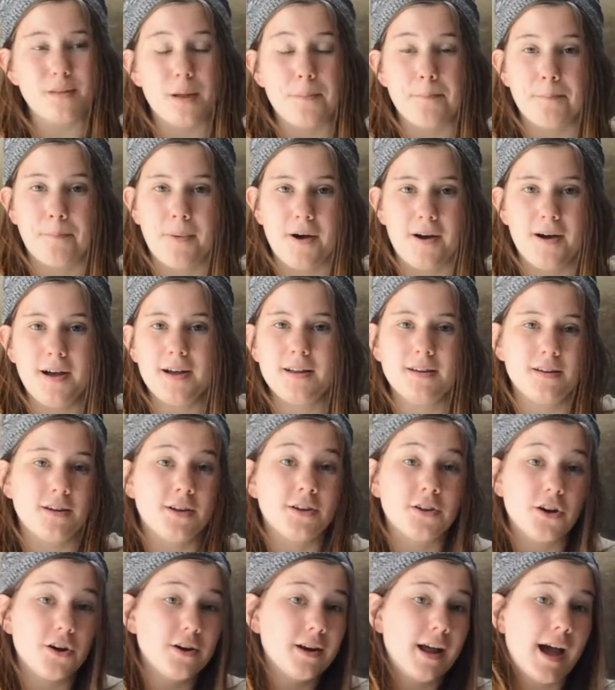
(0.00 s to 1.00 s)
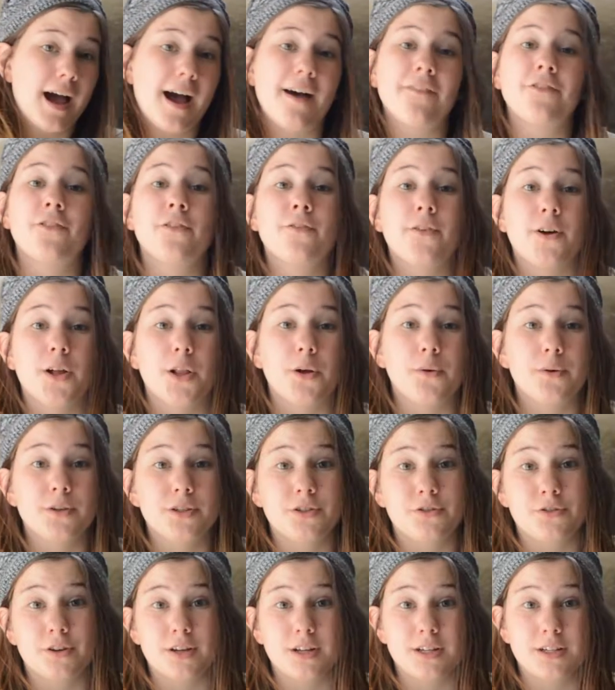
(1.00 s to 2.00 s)
But you don't have to follow a
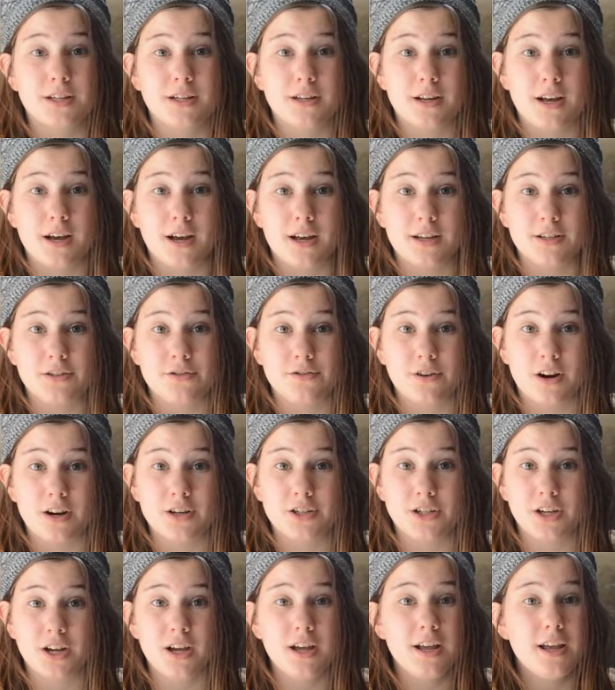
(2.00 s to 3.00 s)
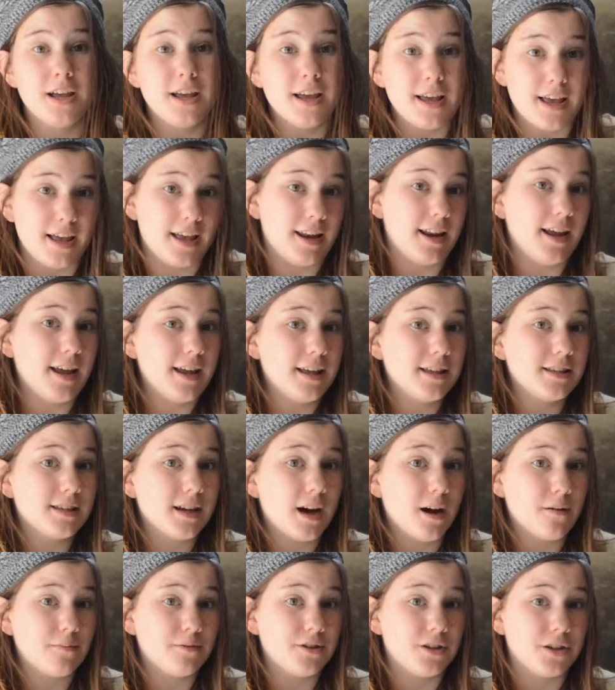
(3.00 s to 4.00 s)
strict structure, it is
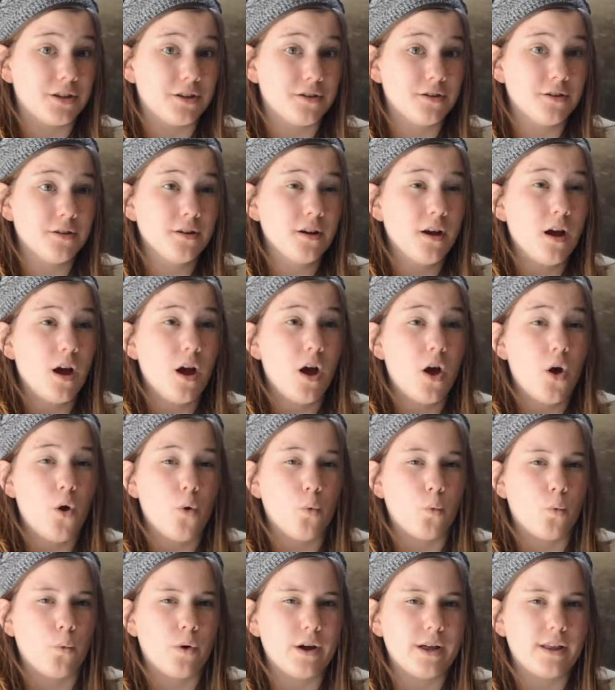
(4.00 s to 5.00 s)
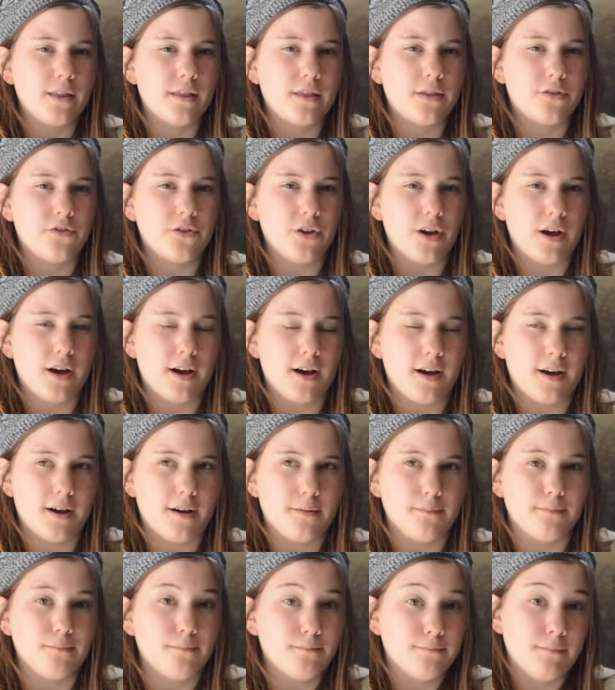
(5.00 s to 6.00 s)
up to you. With
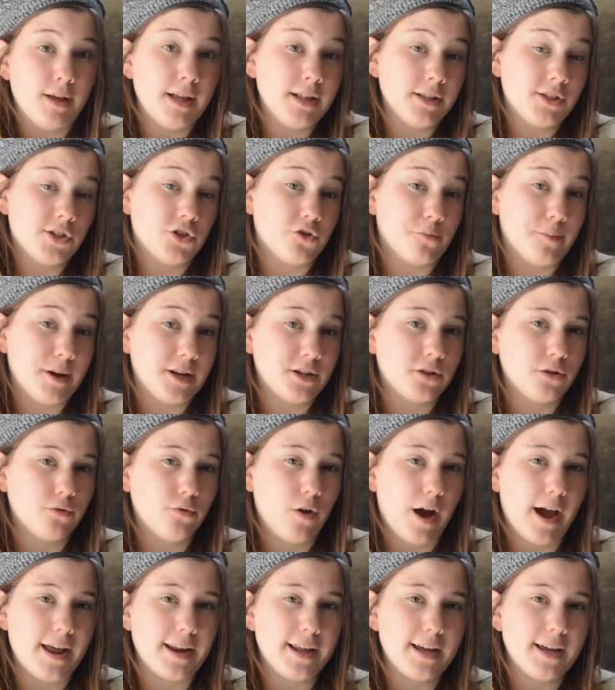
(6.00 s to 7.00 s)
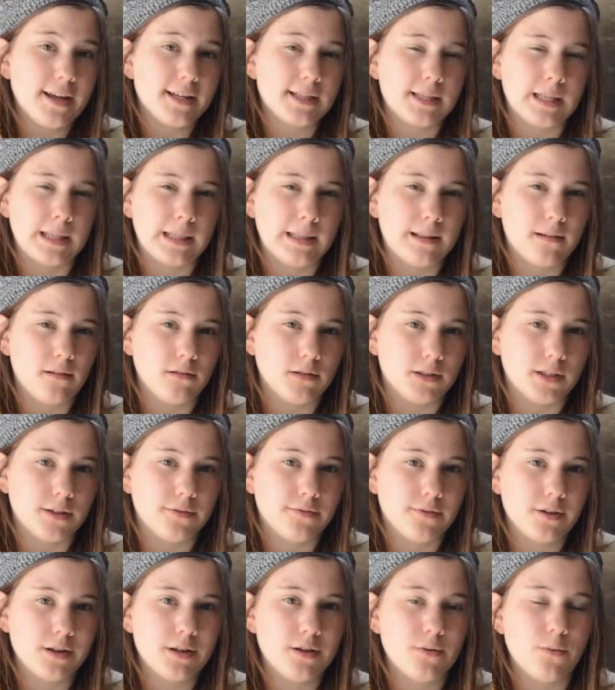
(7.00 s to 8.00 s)
instrumental writing, it's a little
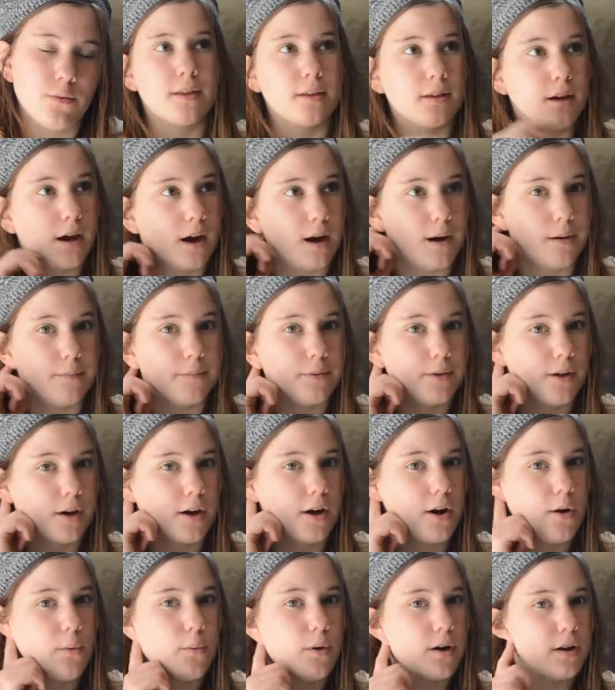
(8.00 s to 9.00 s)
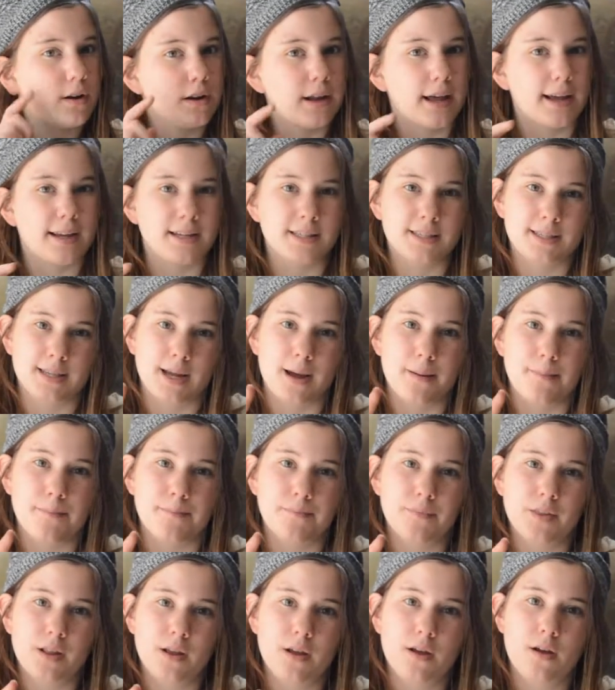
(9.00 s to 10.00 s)
different. You're going to want like
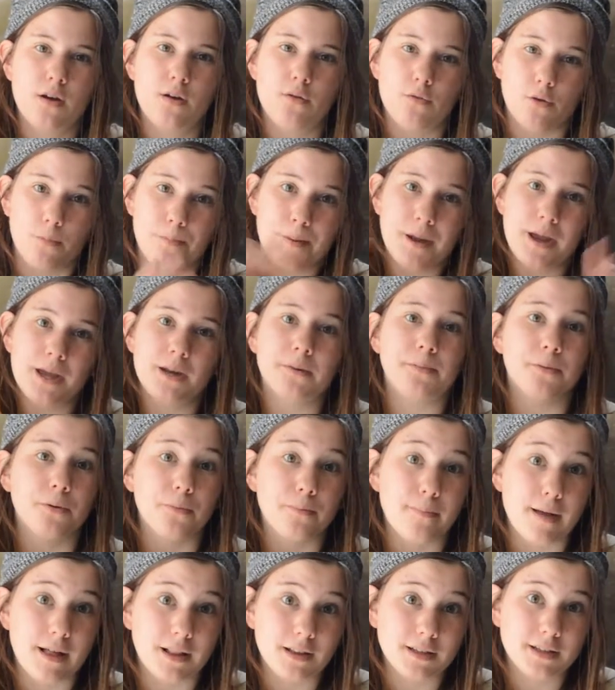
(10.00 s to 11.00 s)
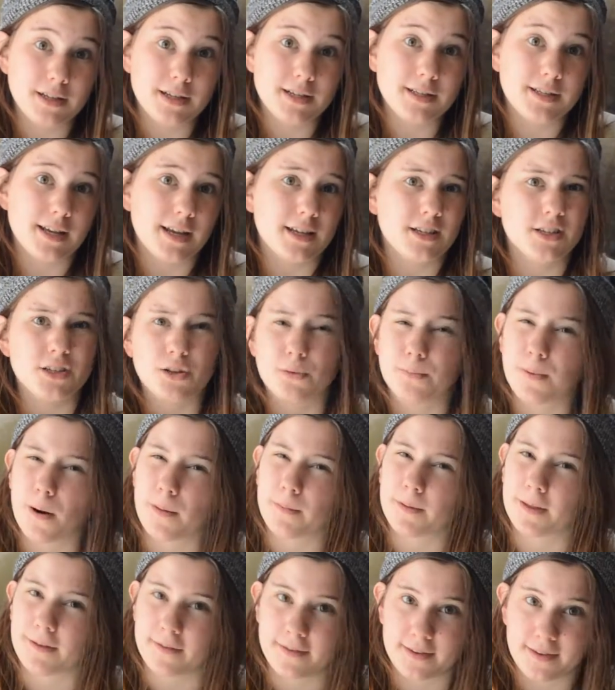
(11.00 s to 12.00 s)
some repeatable melodies, as you'll
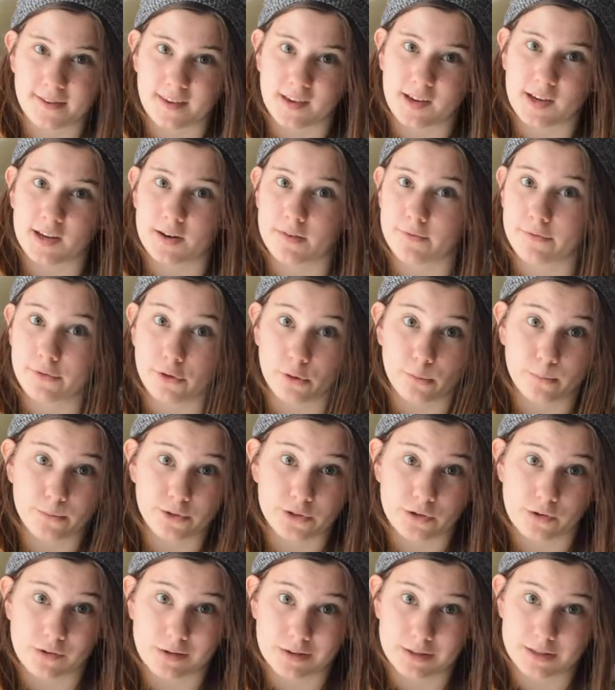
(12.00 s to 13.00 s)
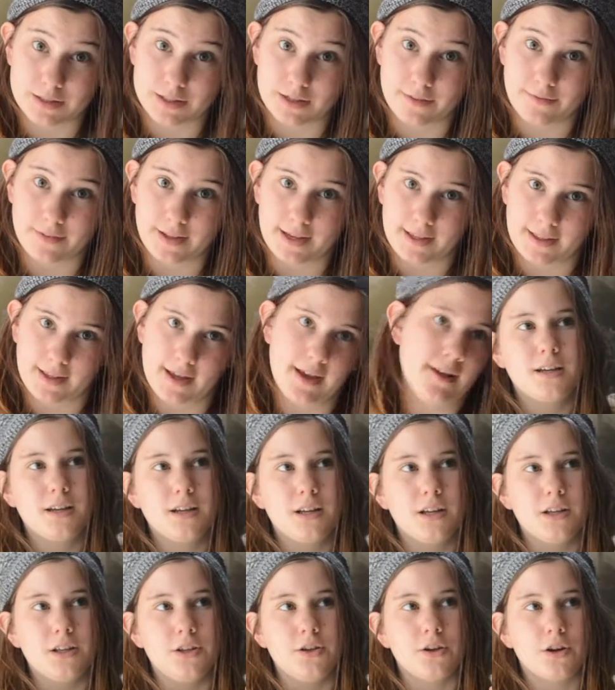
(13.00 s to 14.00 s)
probably see in film score and stuff like that.
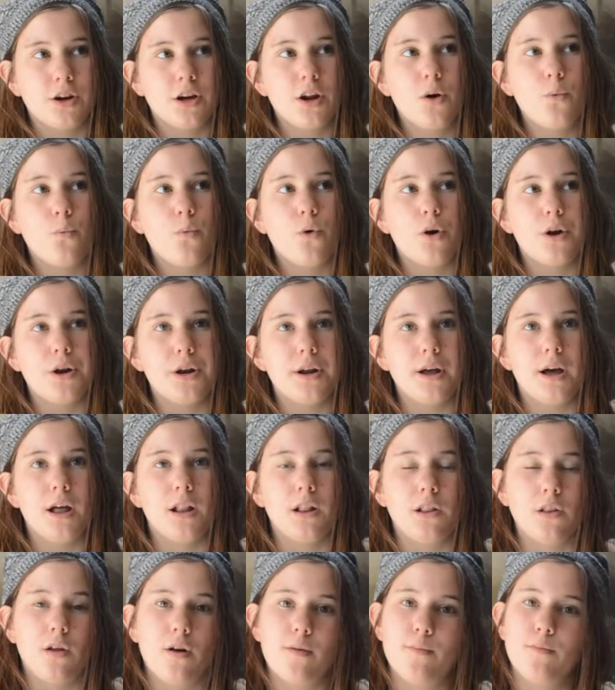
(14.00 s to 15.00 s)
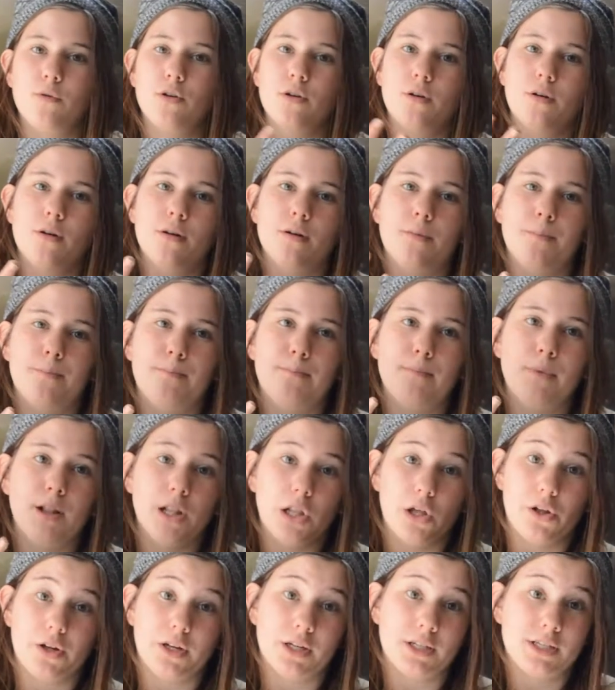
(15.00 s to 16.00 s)
You're going to want a lot more
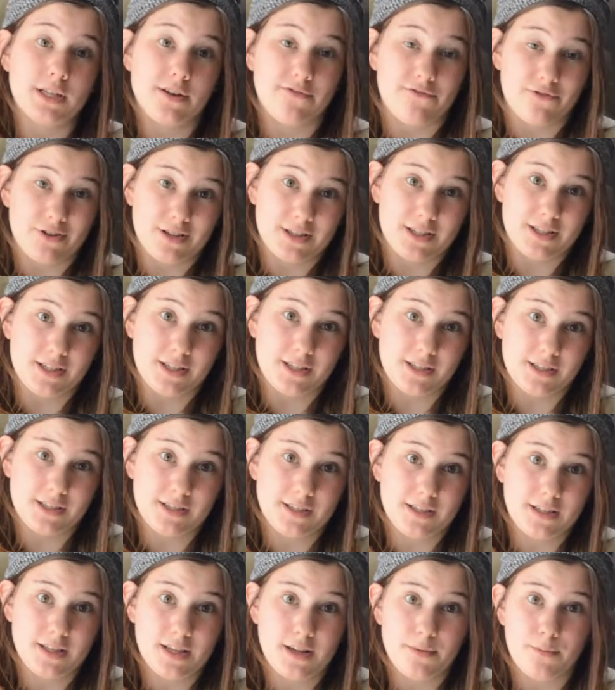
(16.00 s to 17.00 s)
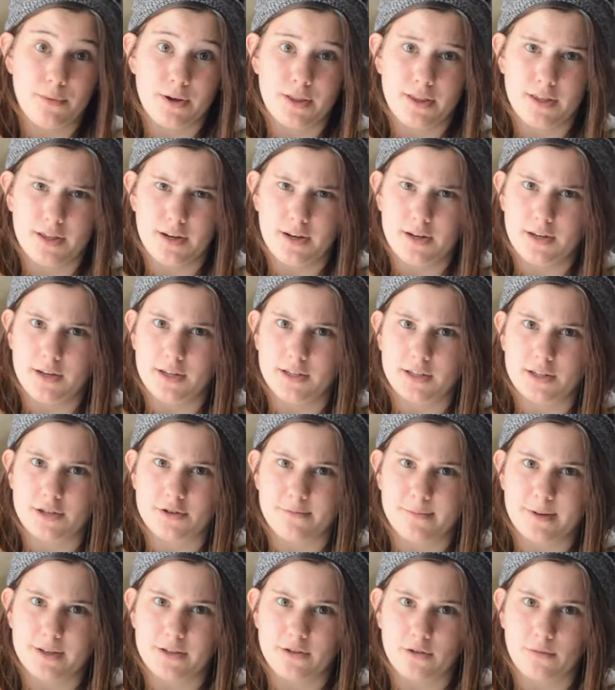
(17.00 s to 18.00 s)
melodic differences within an
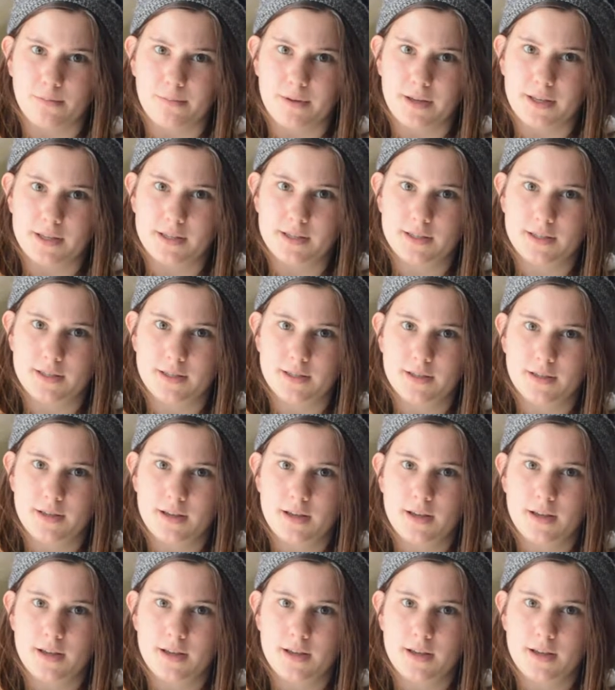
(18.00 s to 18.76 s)
instrumental piece.